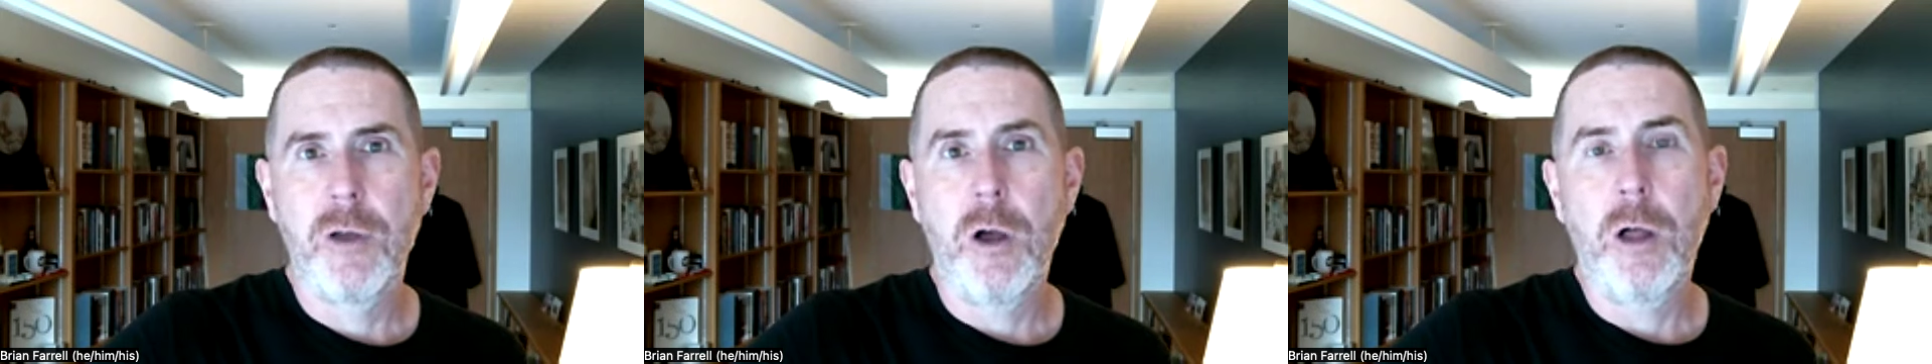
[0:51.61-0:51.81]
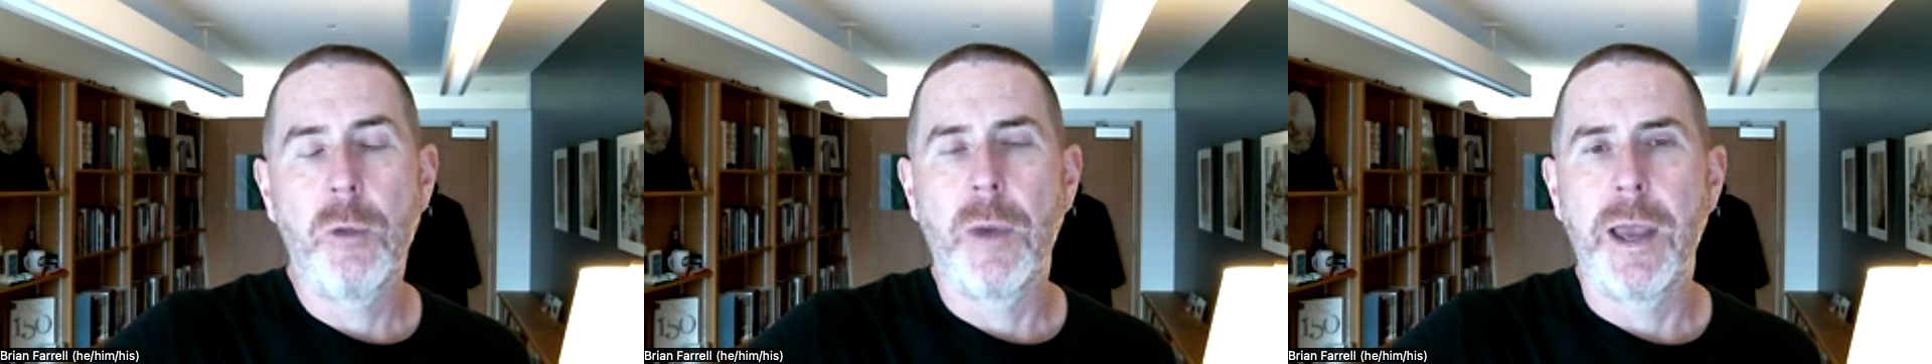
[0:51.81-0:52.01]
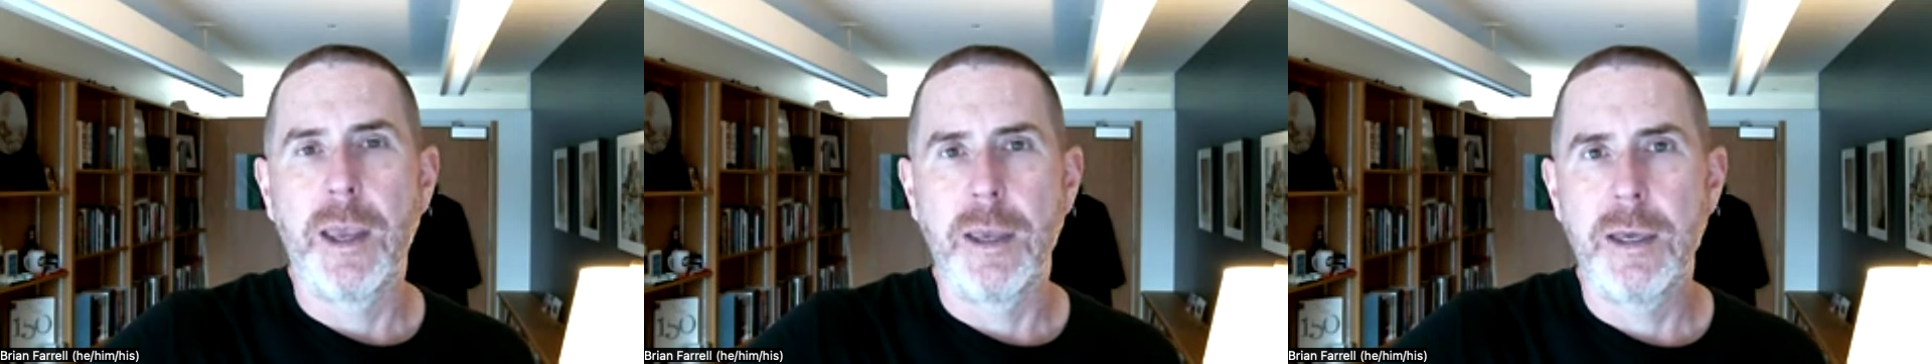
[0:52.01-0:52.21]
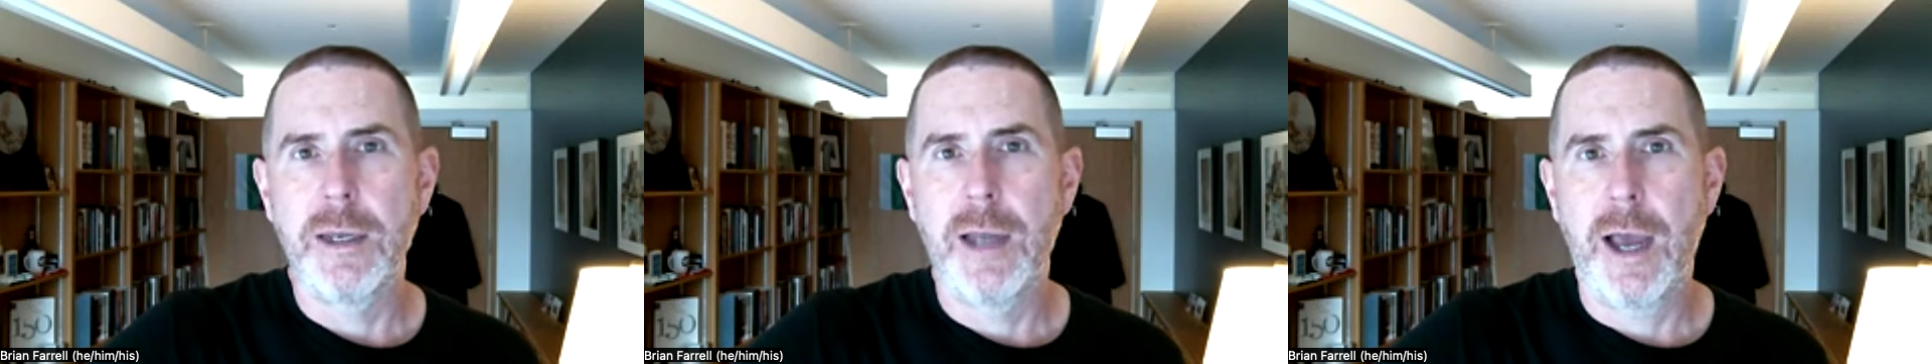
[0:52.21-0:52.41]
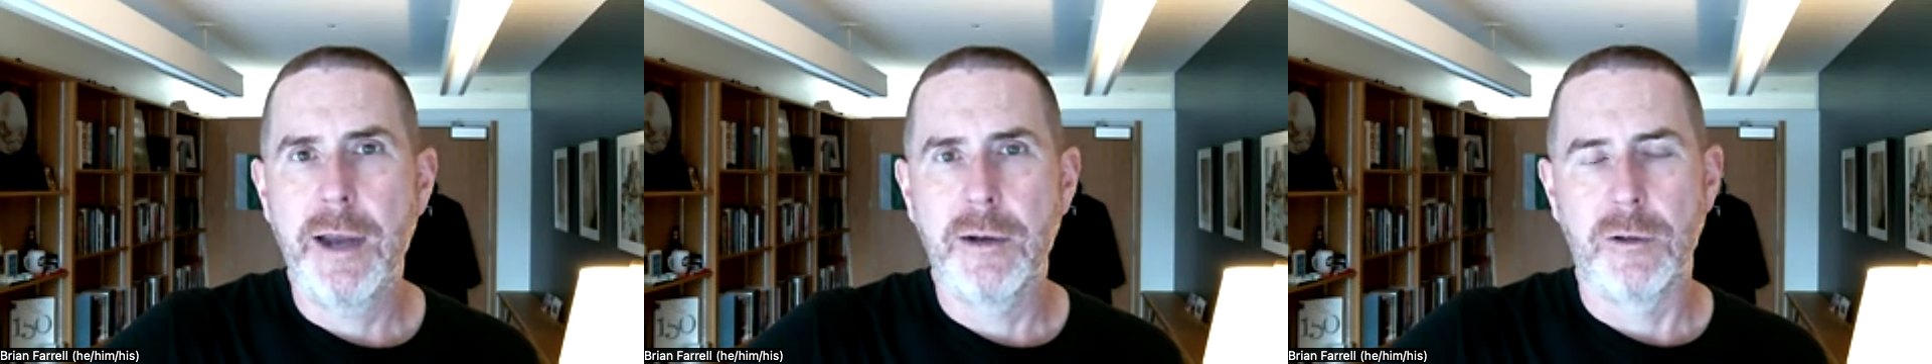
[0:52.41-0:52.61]
Galway
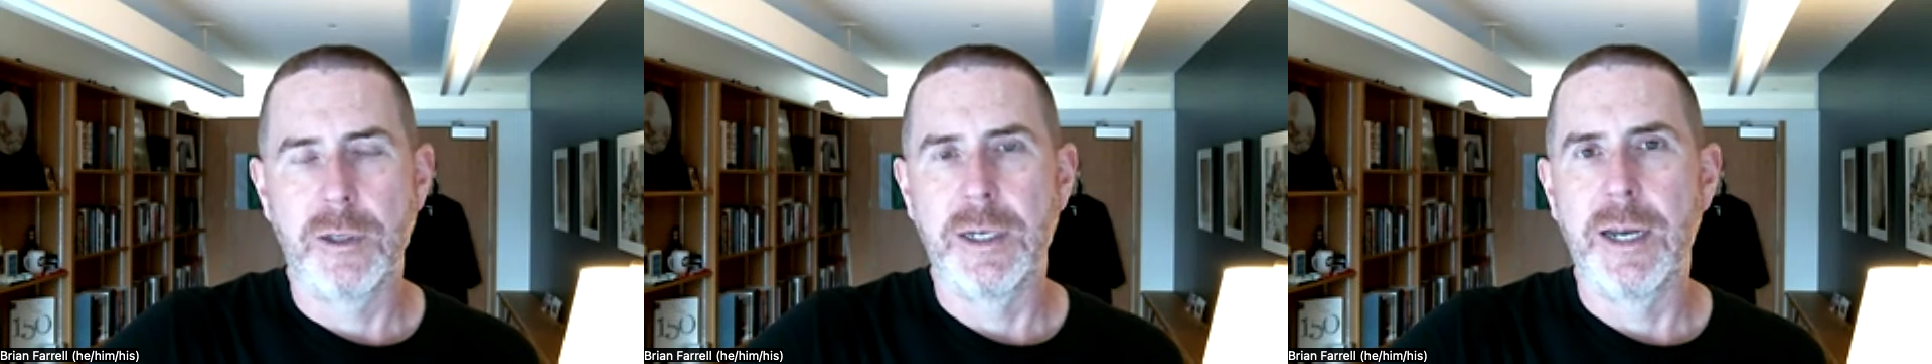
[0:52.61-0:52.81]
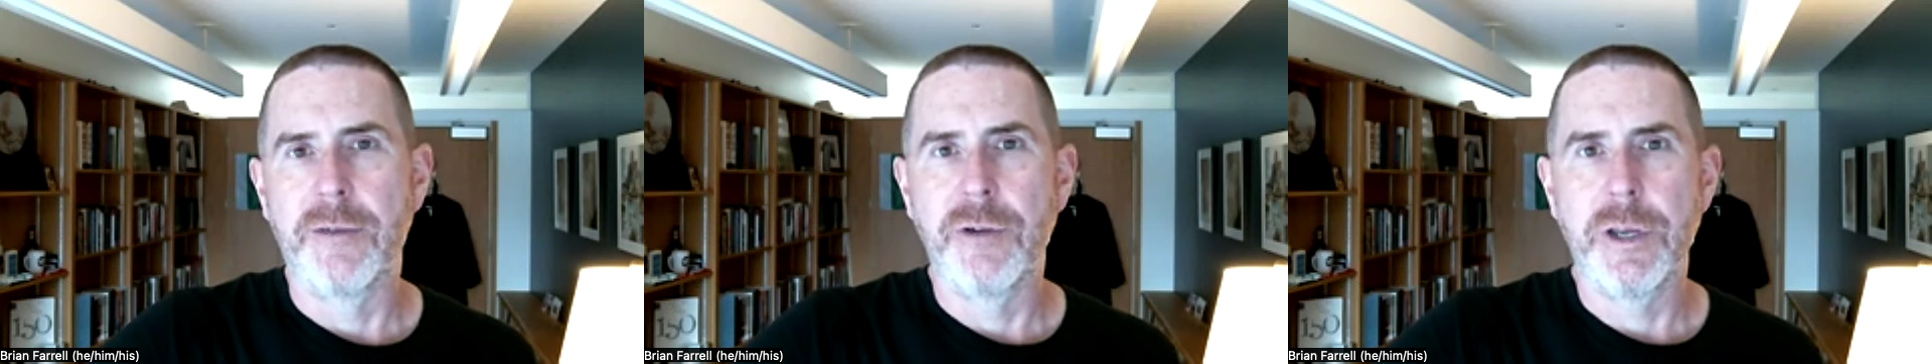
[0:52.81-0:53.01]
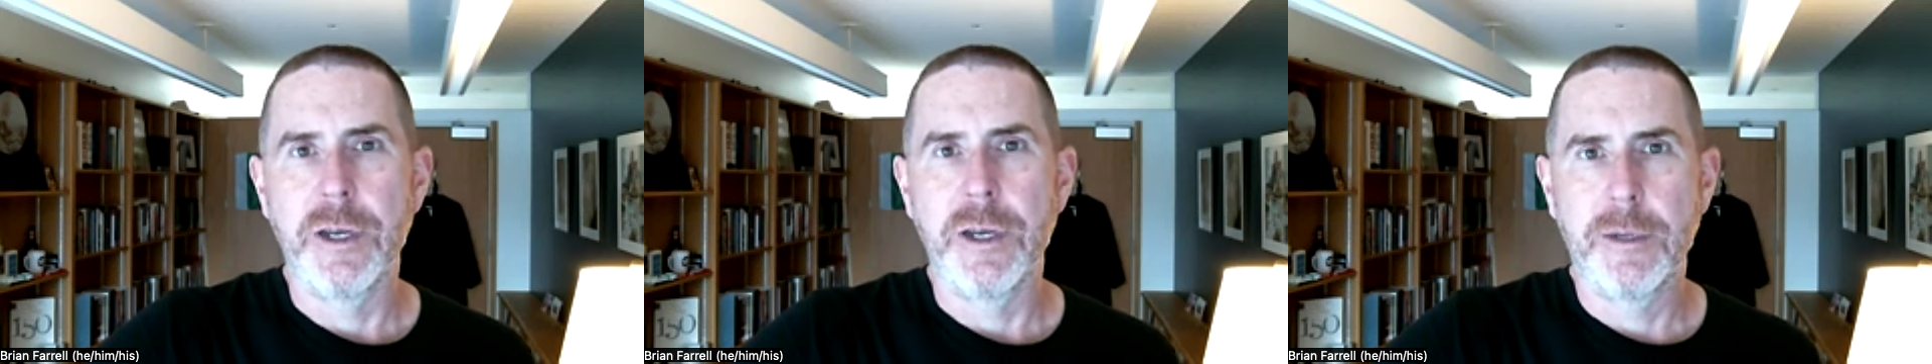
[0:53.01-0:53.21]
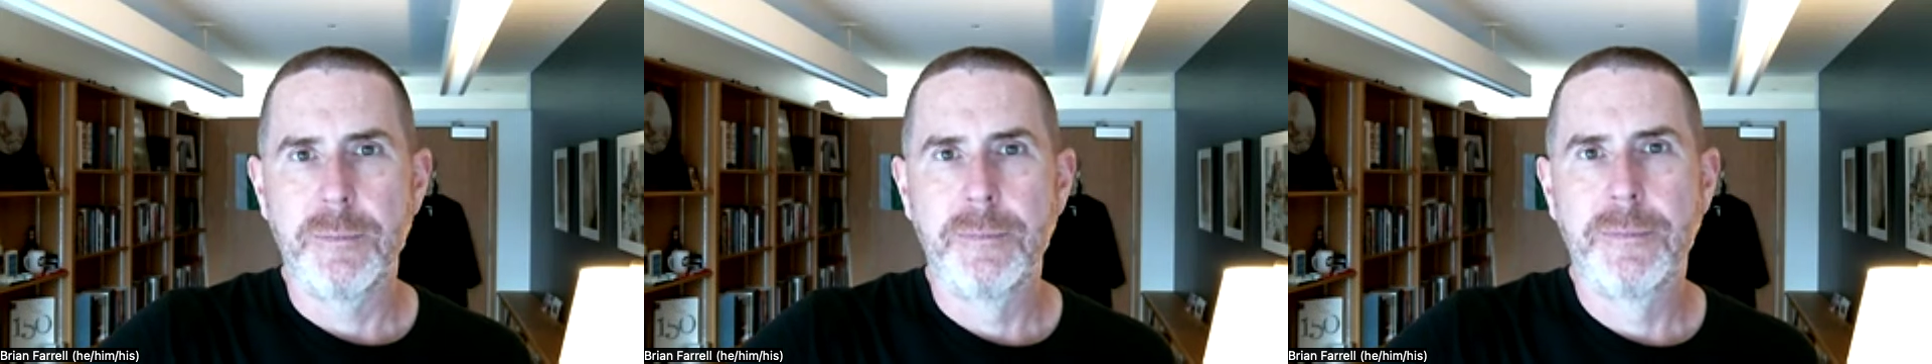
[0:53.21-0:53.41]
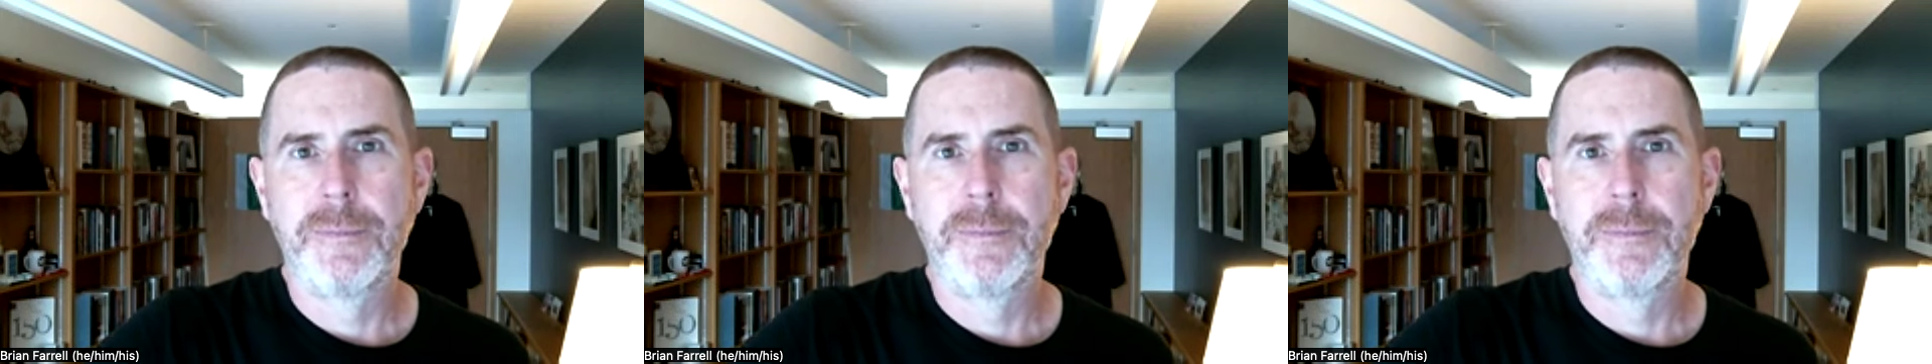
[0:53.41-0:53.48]
in Ireland every year.